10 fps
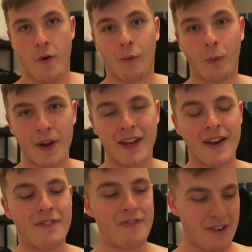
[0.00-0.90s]
We
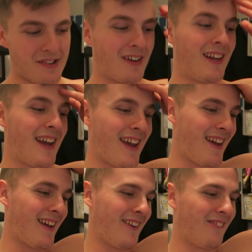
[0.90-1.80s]
officially
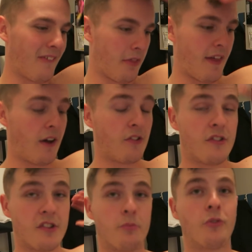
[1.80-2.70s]
hit
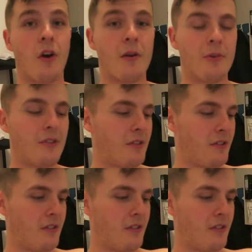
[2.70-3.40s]
1,000 subscribers.